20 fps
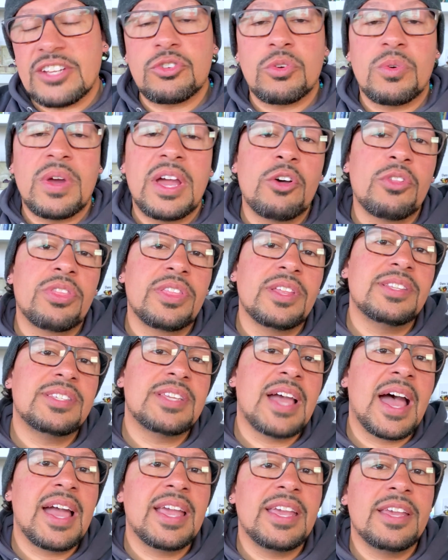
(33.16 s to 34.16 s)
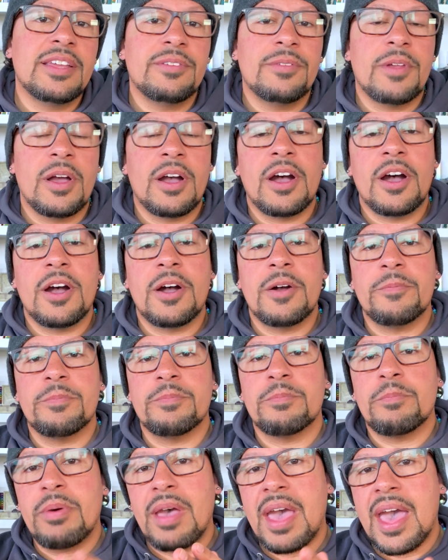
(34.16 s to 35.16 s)
health and diet
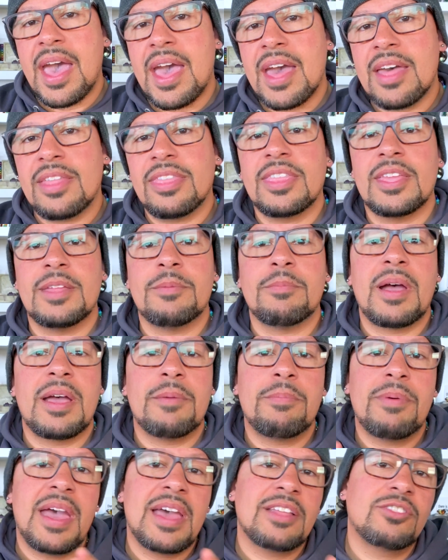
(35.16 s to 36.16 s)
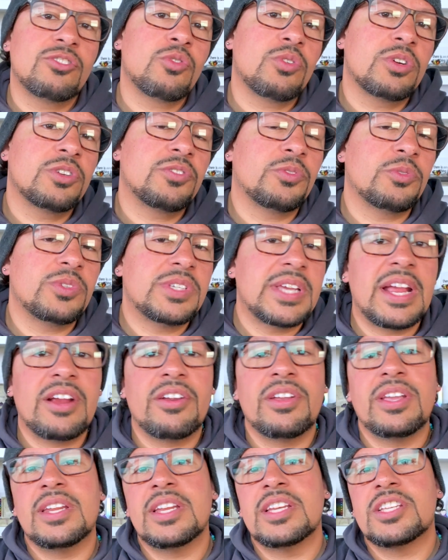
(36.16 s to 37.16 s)
path and my path towards
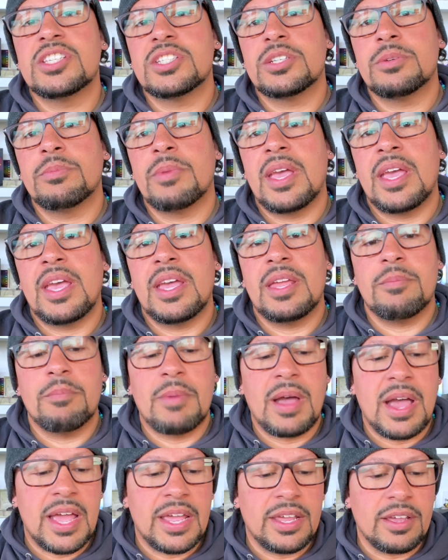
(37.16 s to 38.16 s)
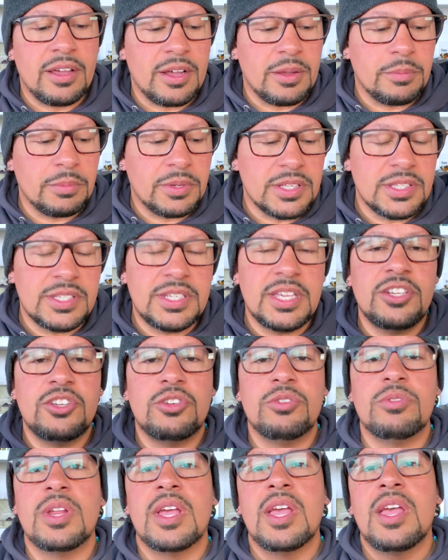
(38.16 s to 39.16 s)
fruitarianism and my
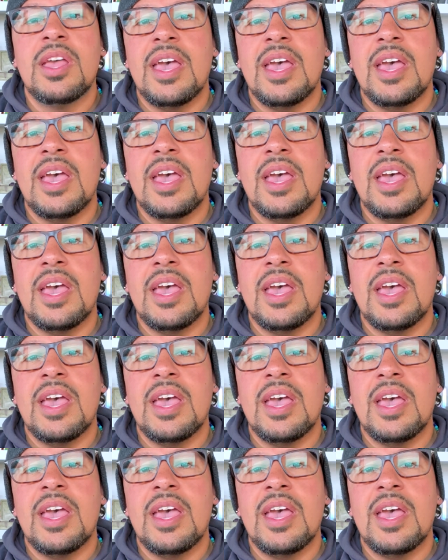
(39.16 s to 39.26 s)
continued